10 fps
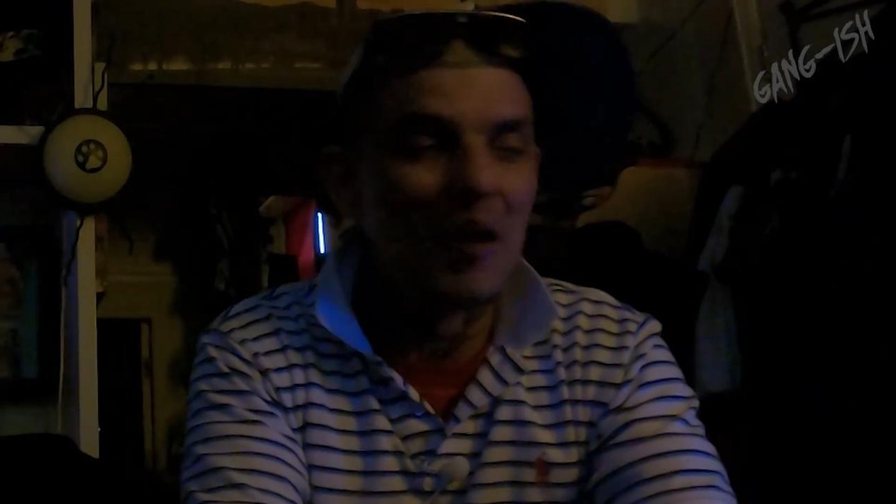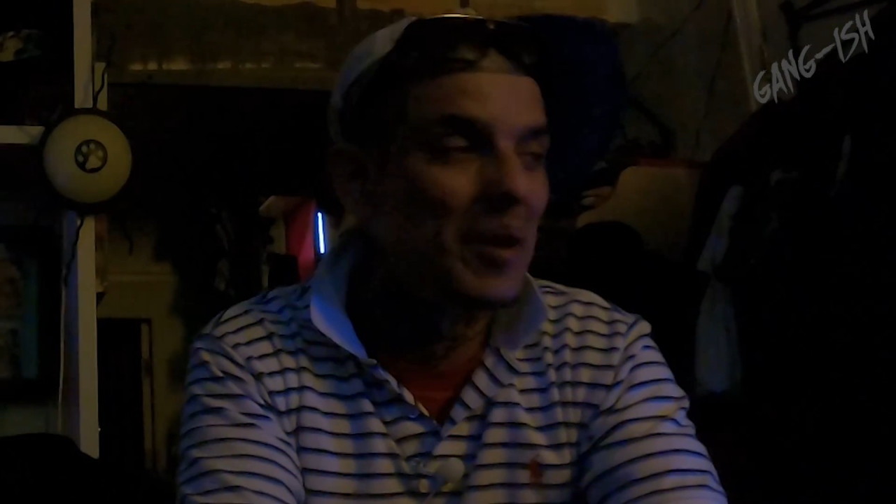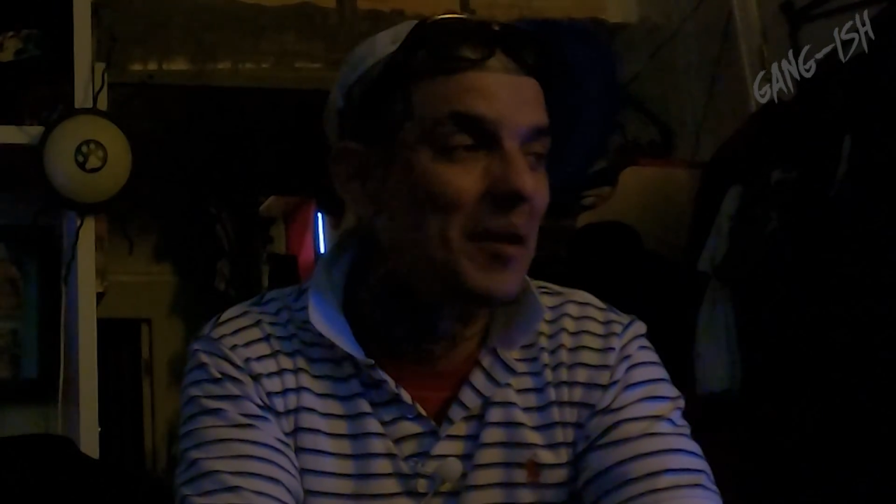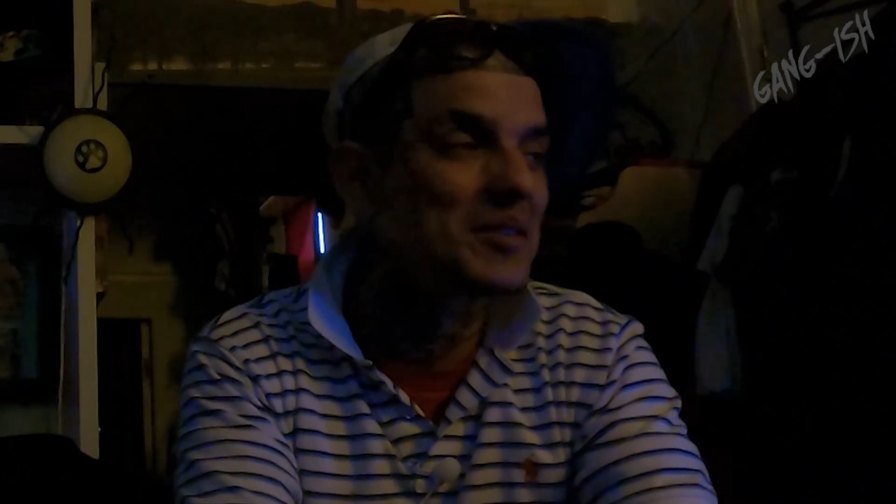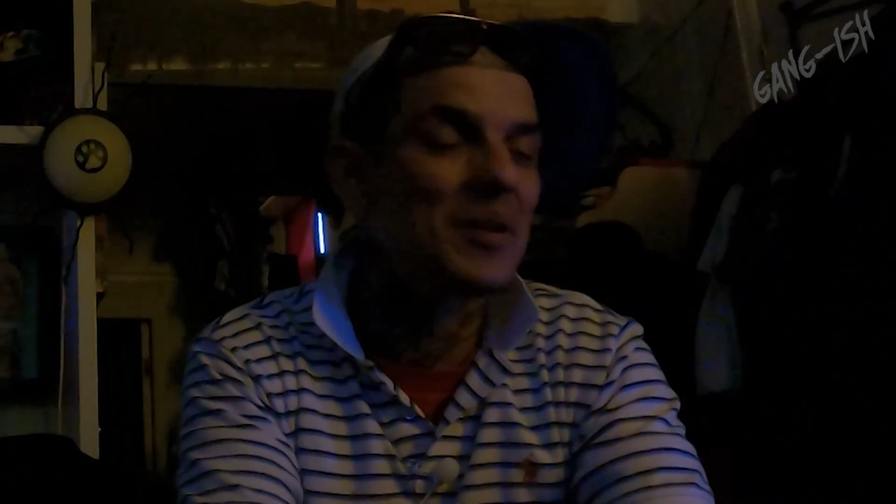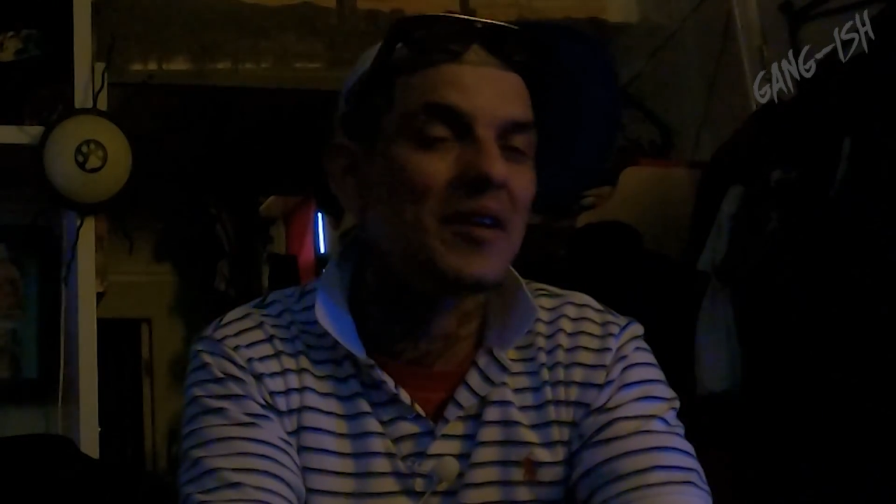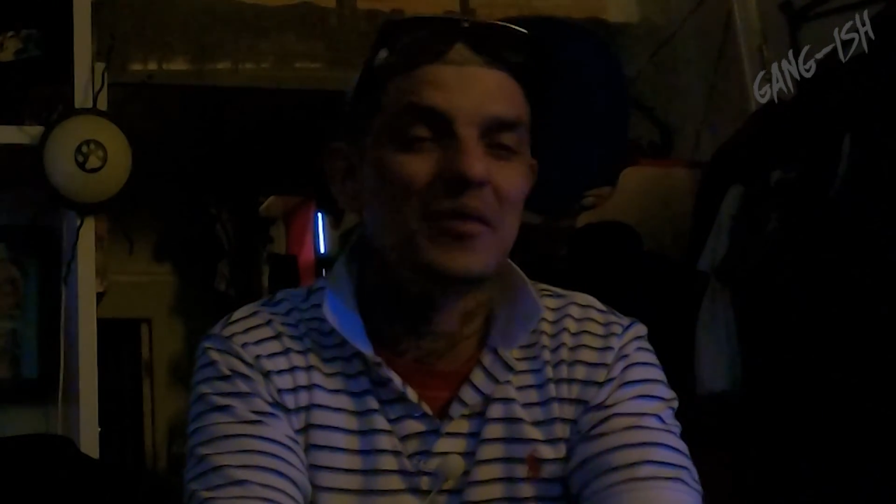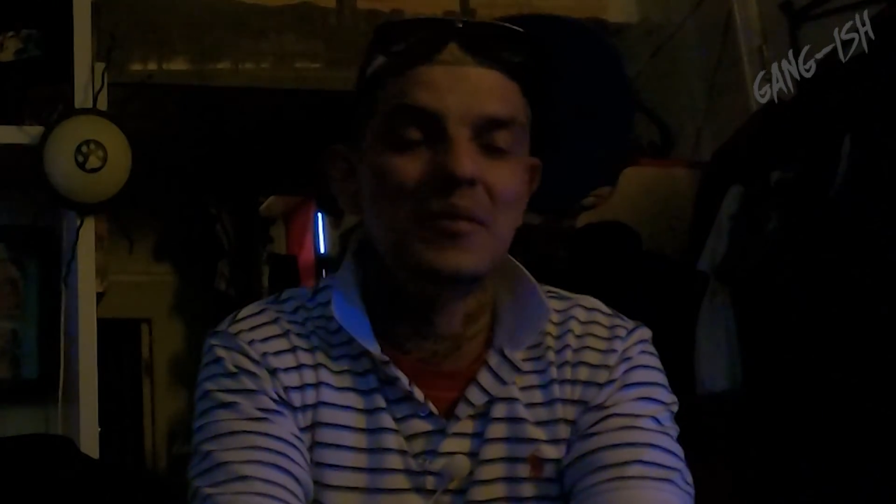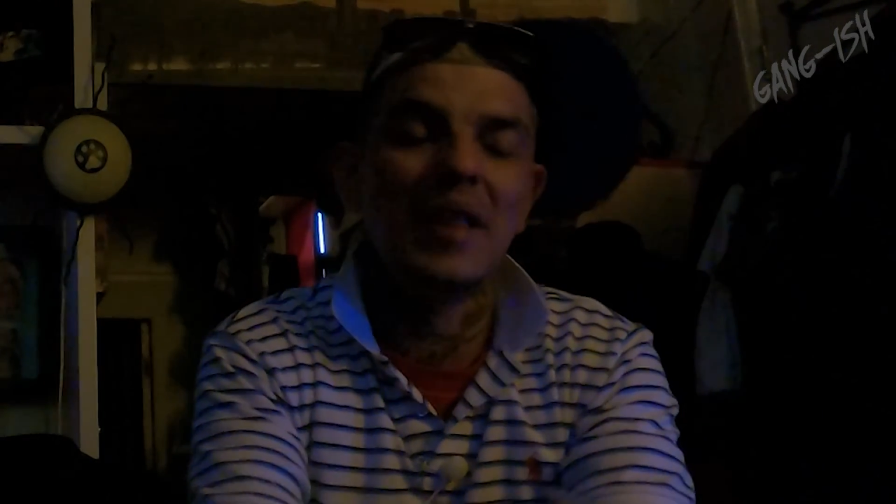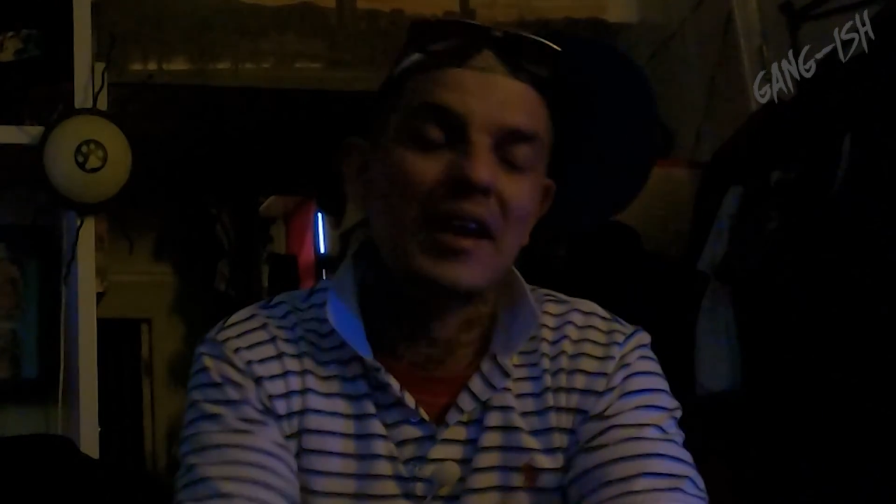no, but I swear,
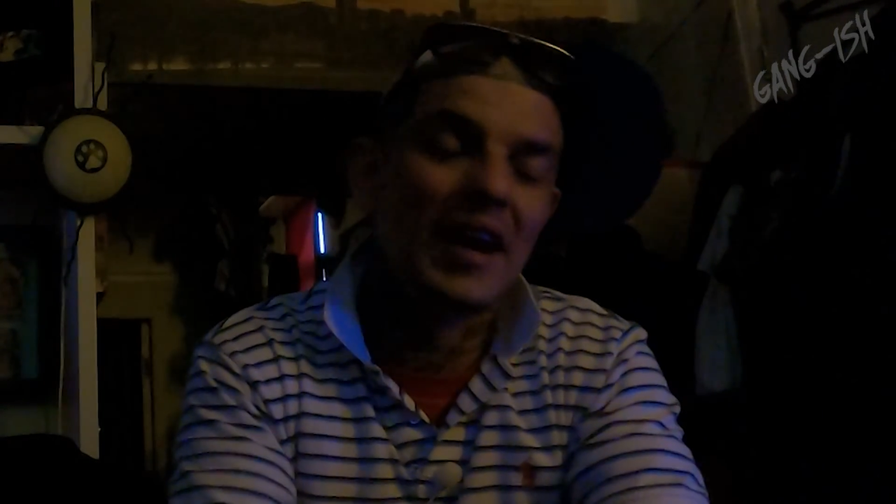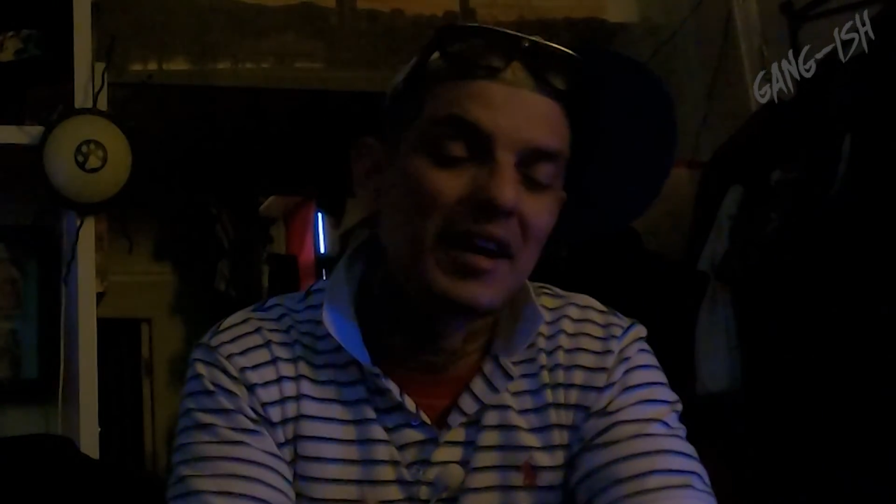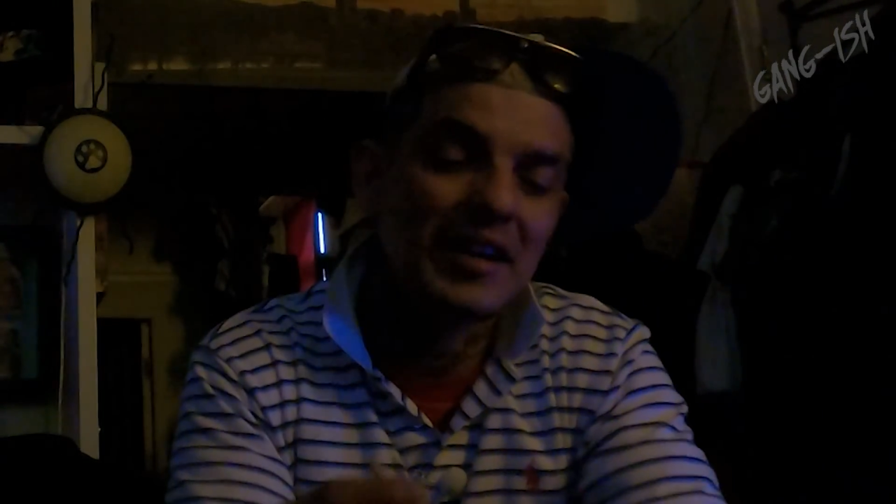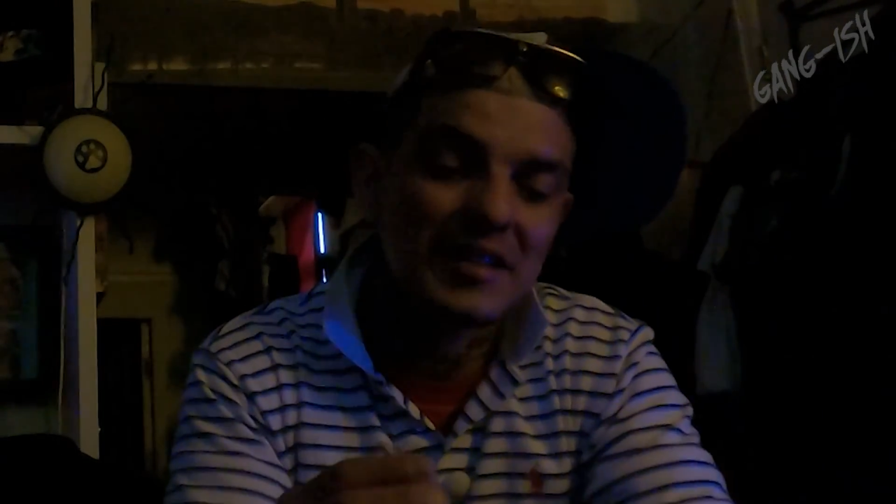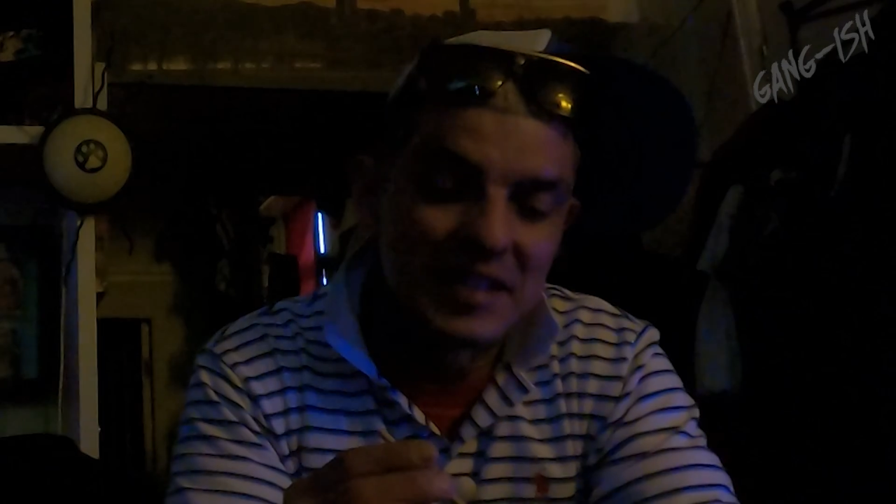fool. Like I couldn't